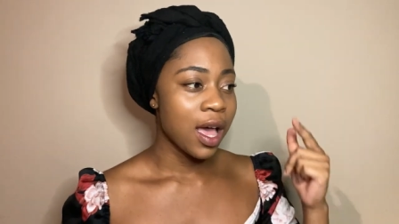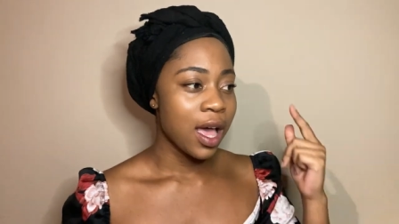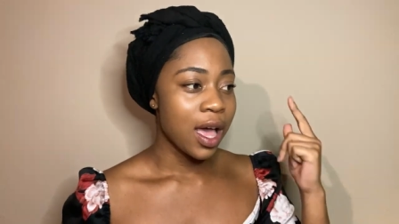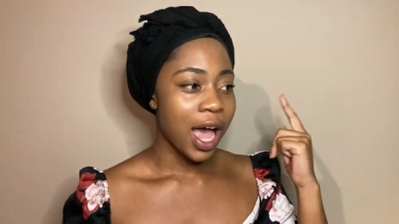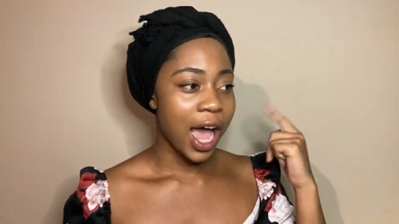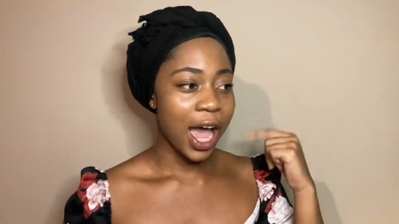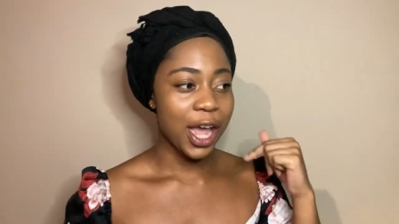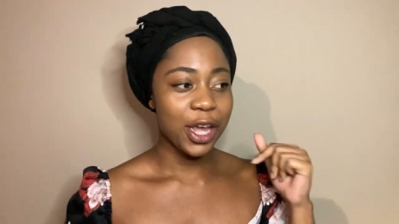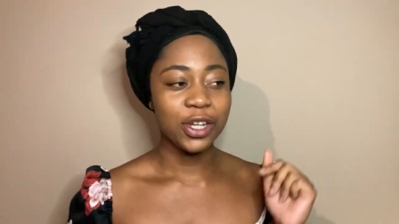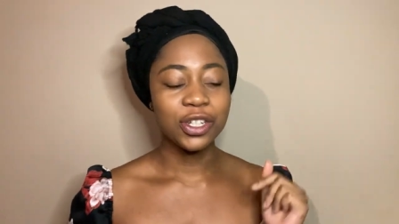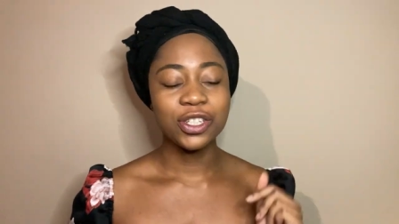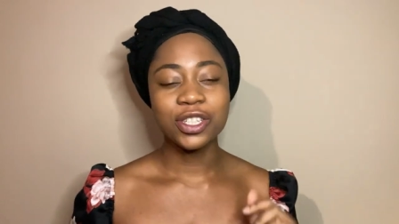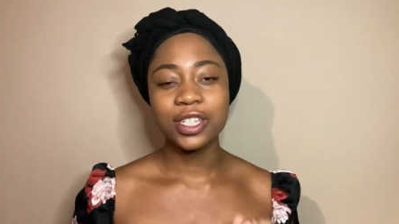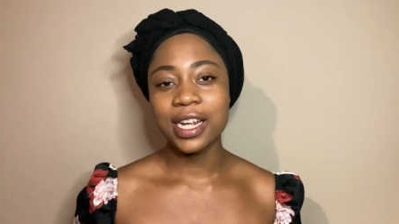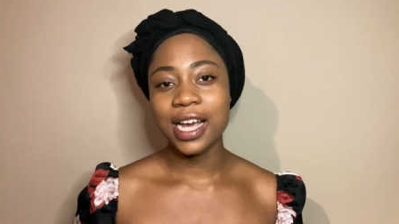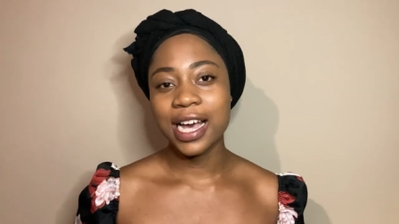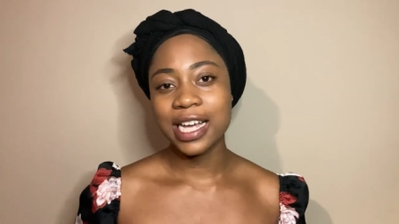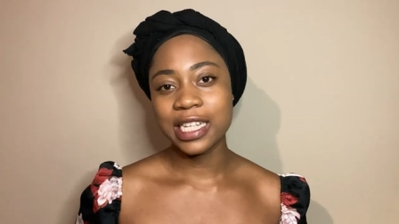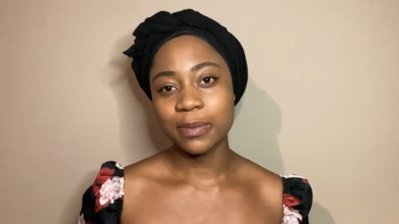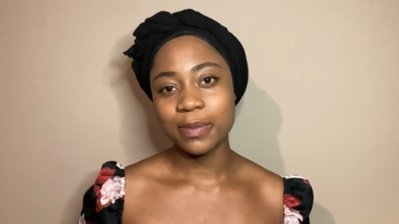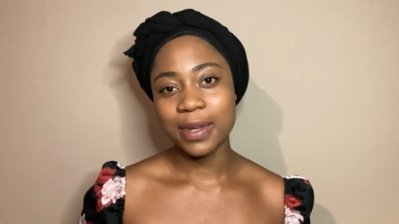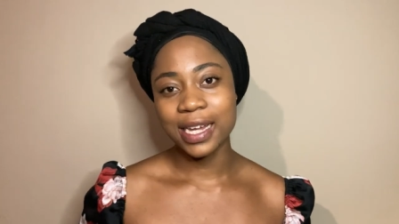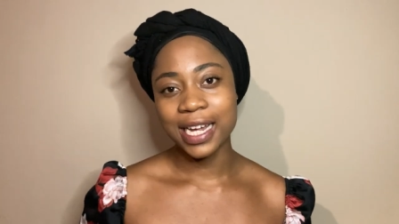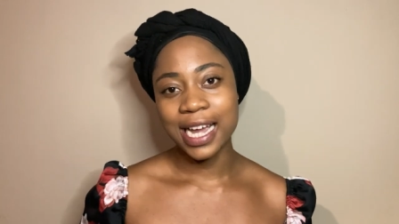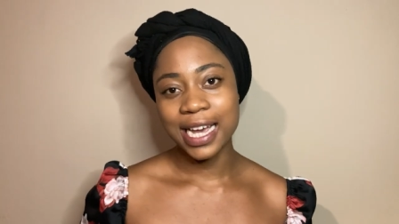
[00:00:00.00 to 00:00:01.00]
I usually
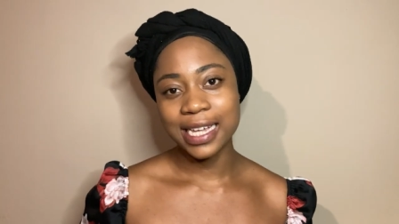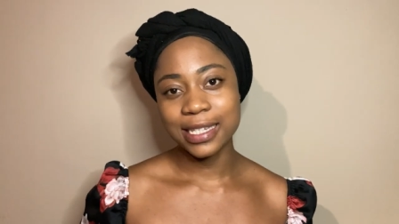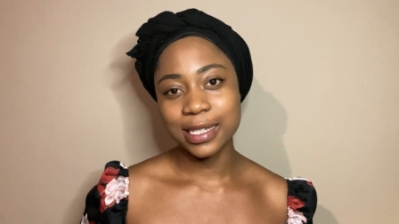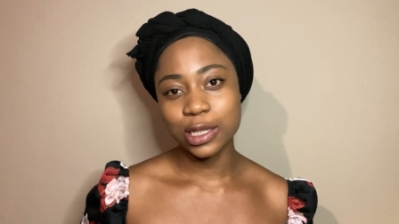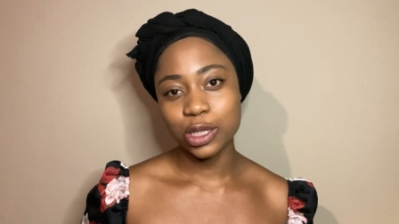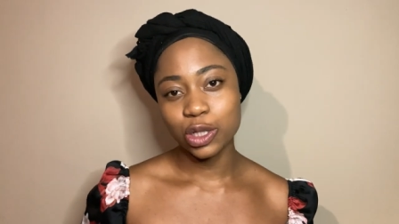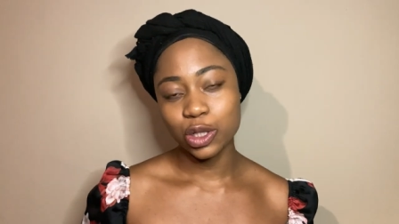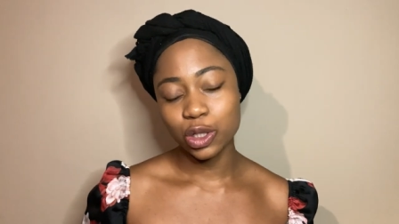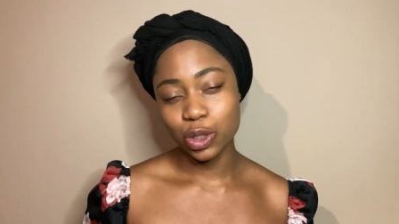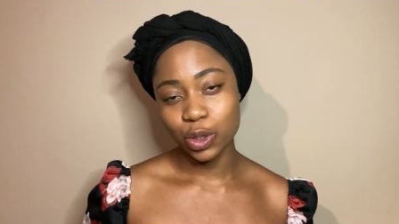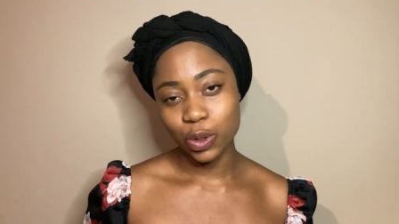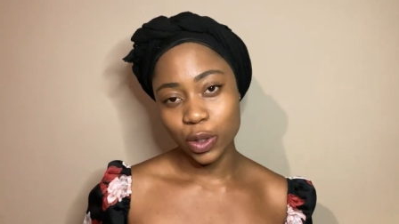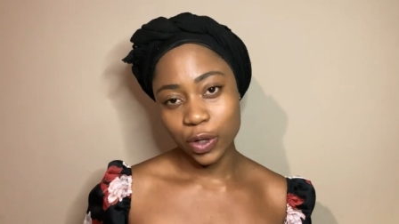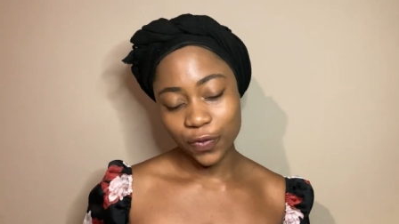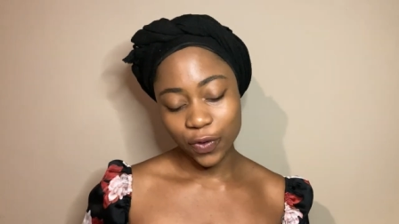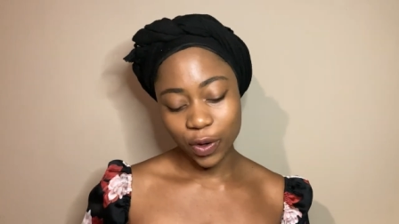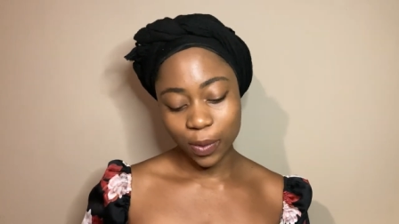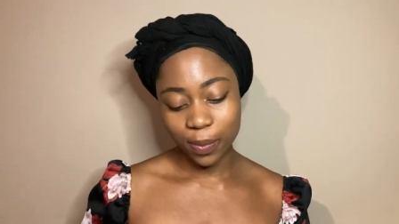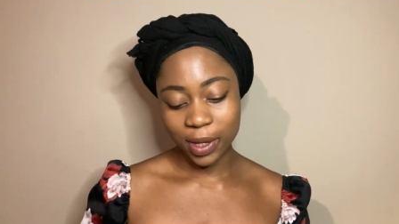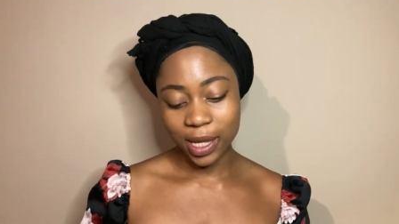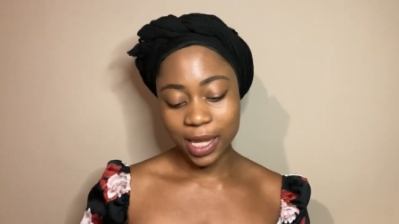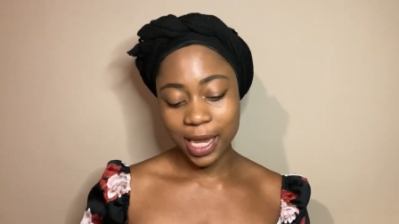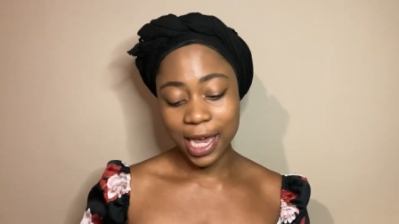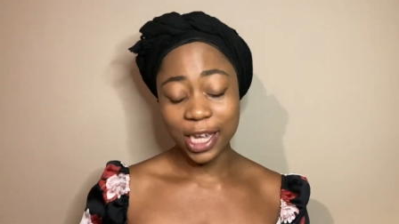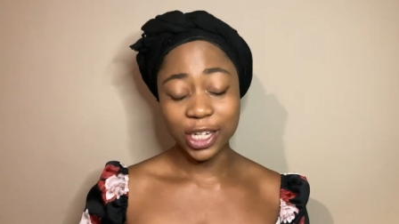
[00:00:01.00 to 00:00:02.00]
ask my cousin to do it for
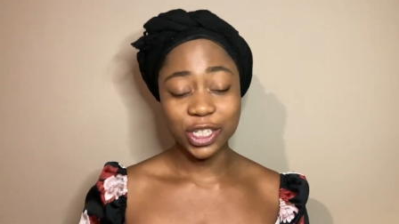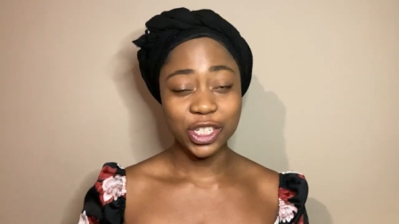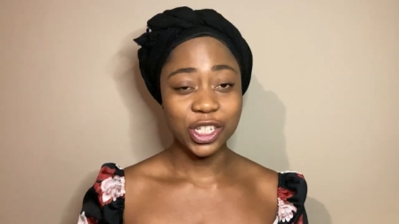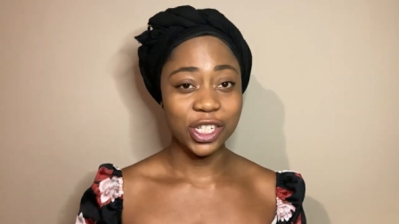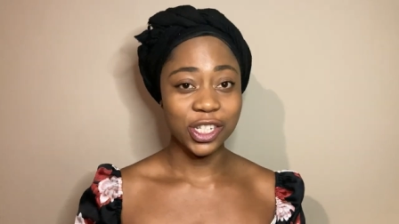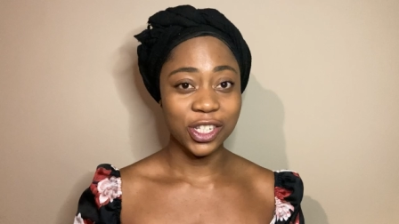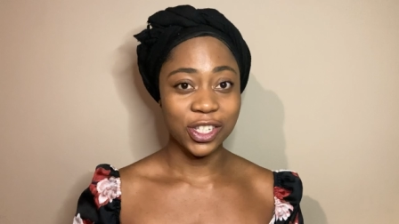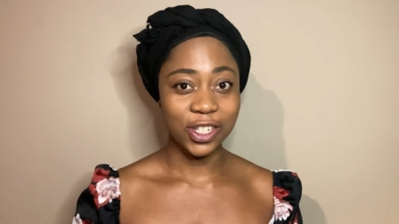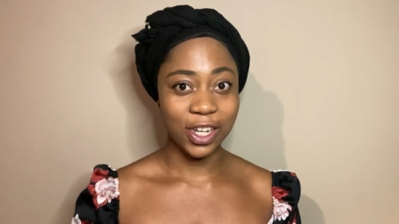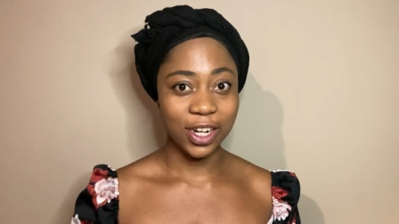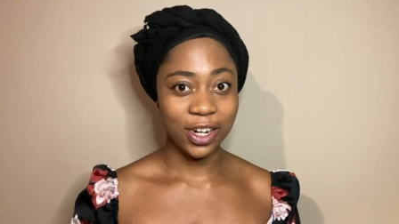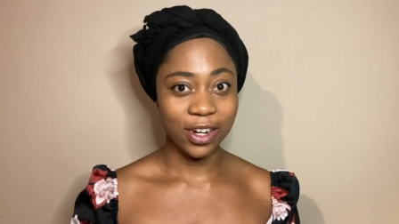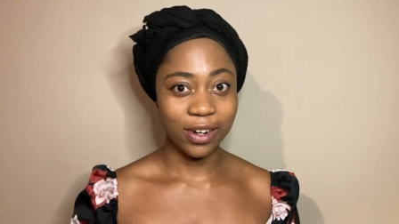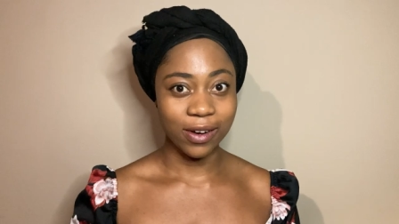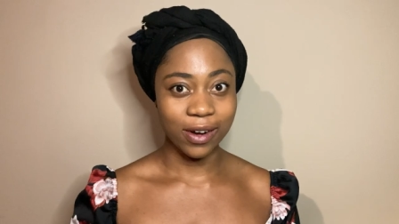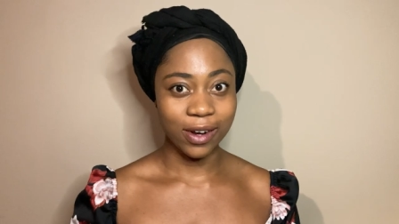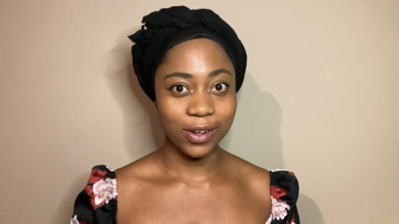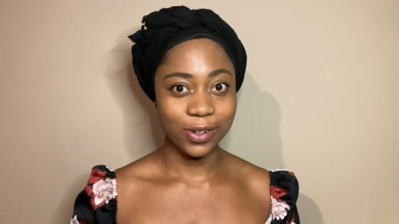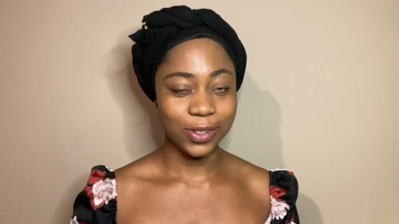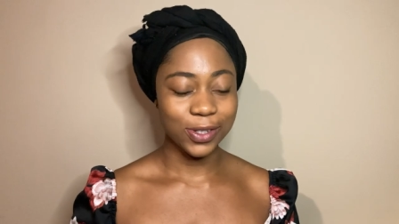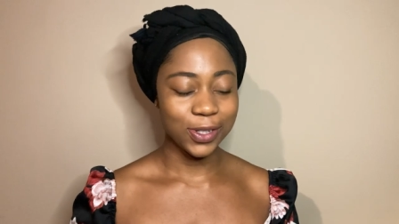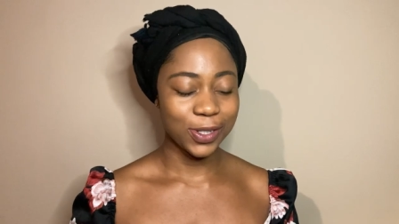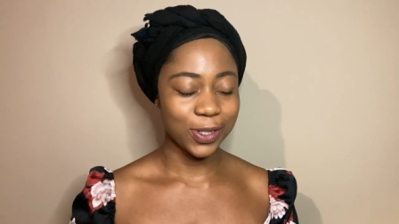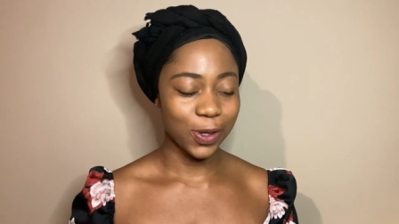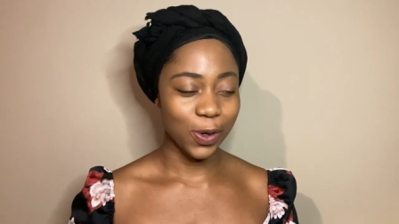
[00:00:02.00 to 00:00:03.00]
me and she's not
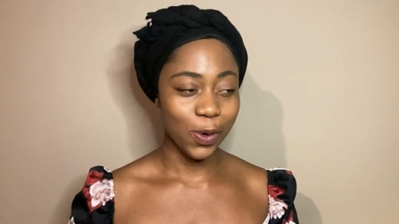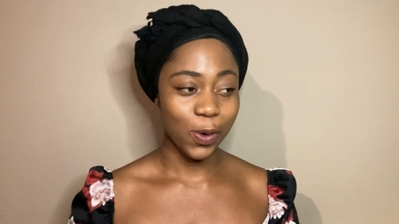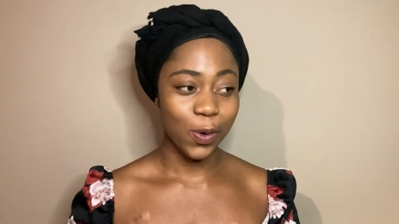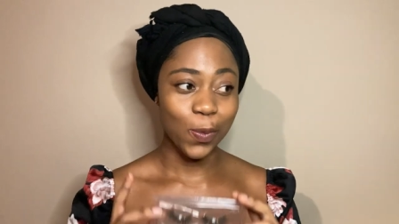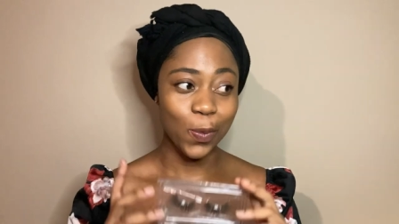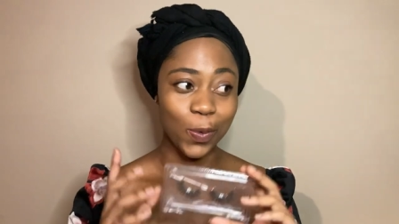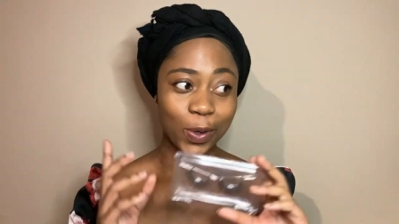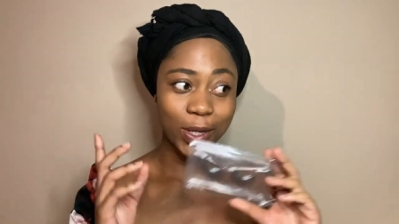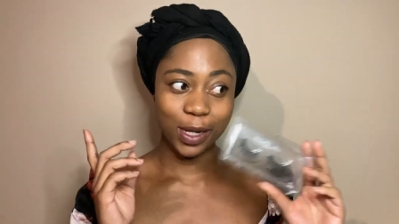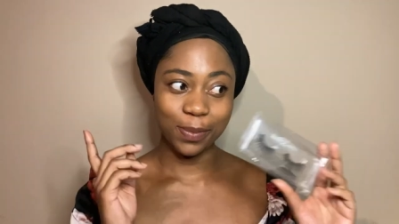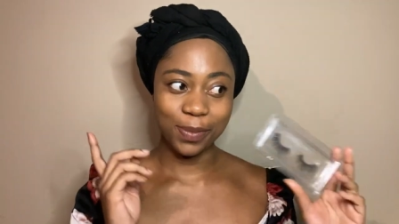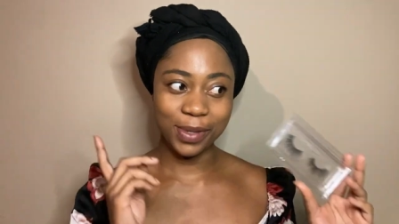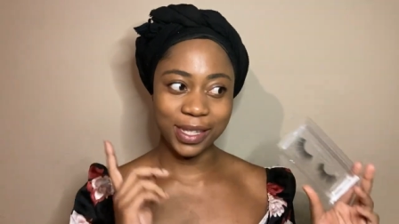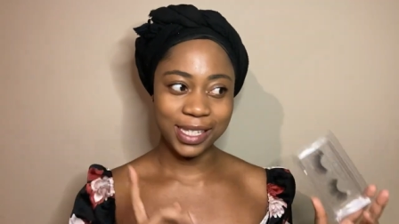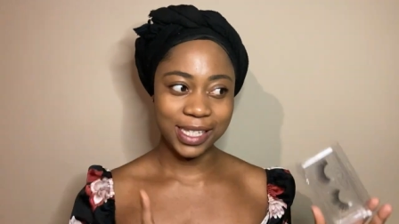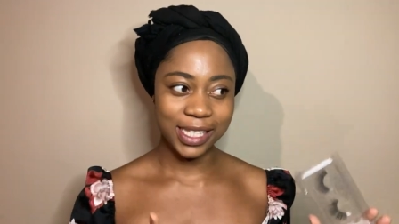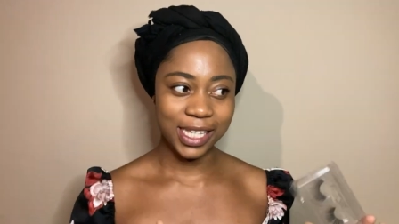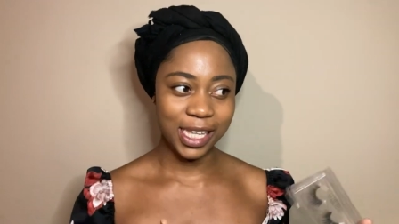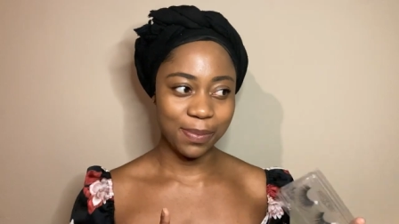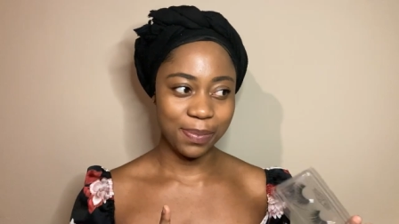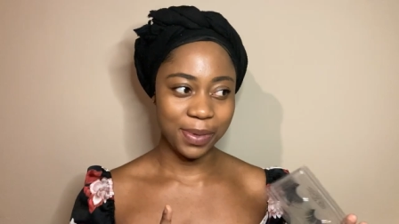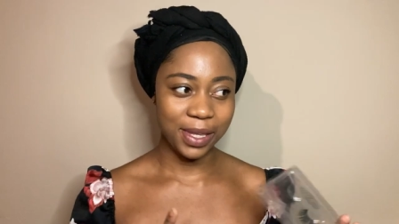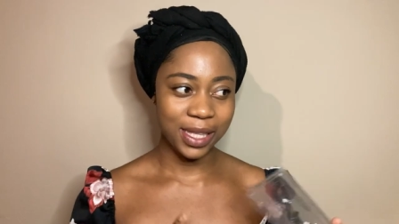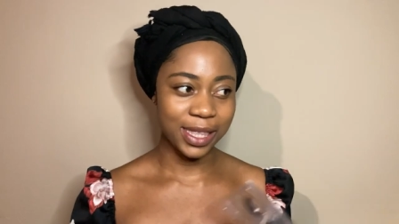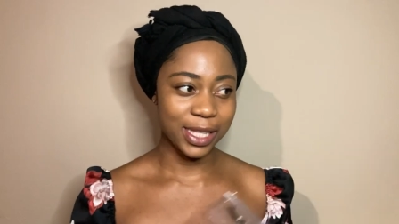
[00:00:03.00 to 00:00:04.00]
around, so we're gonna be
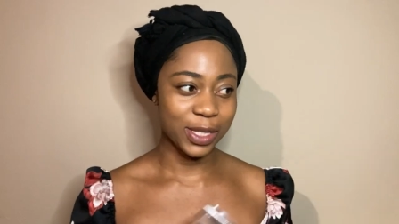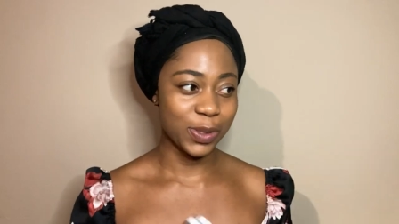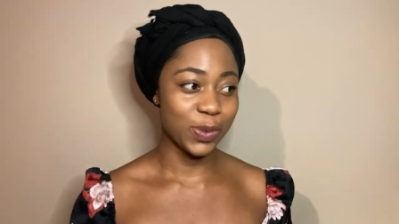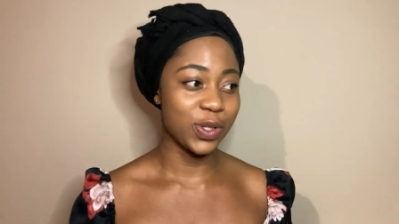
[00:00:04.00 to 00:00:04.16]
skipping this.